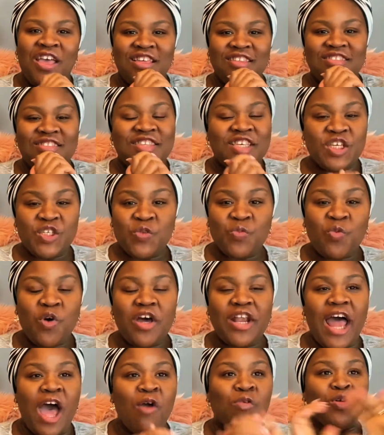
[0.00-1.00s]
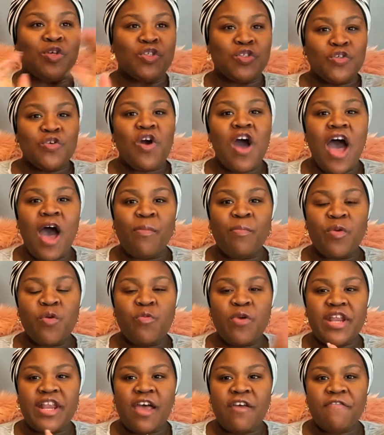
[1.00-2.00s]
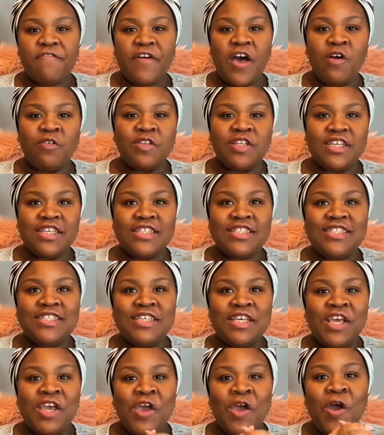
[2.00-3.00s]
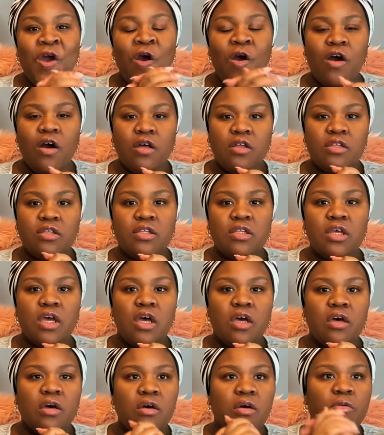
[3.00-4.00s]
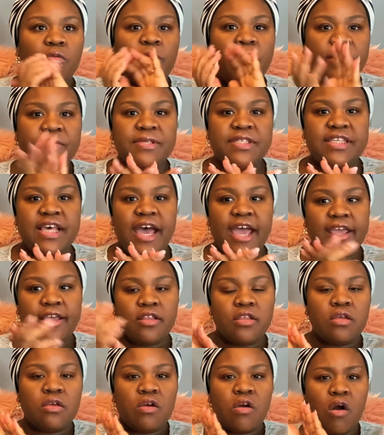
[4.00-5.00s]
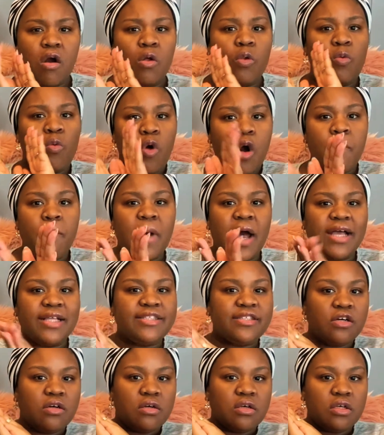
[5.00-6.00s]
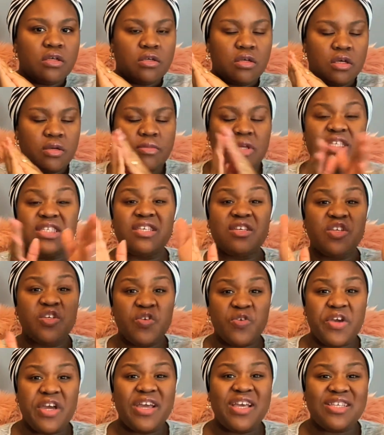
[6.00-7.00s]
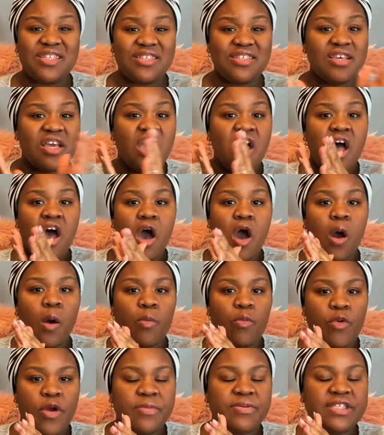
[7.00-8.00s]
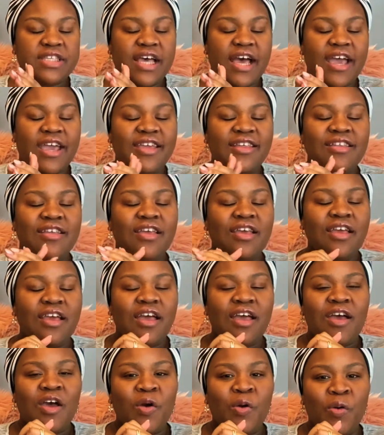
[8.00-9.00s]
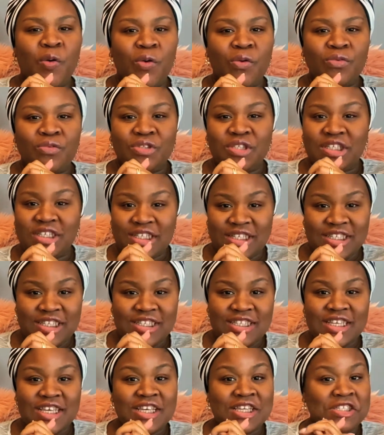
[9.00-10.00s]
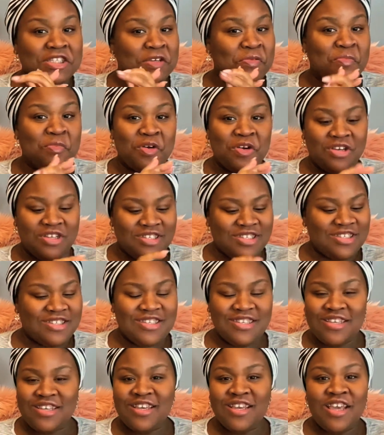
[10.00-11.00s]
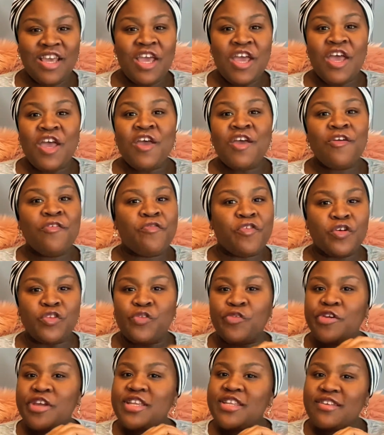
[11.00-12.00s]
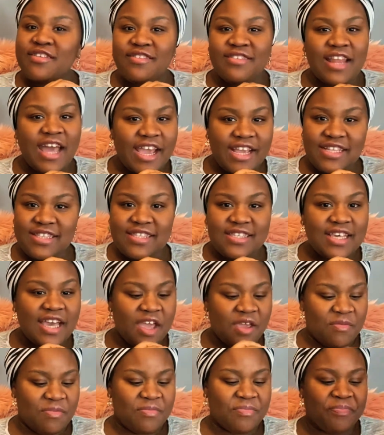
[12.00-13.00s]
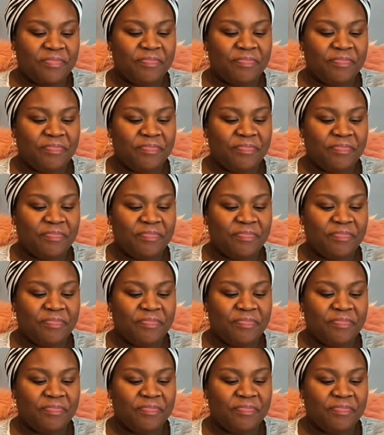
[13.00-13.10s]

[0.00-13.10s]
This one, I was so happy when I found it on a website called Walmart. It's a US website. This is a must for during the night time.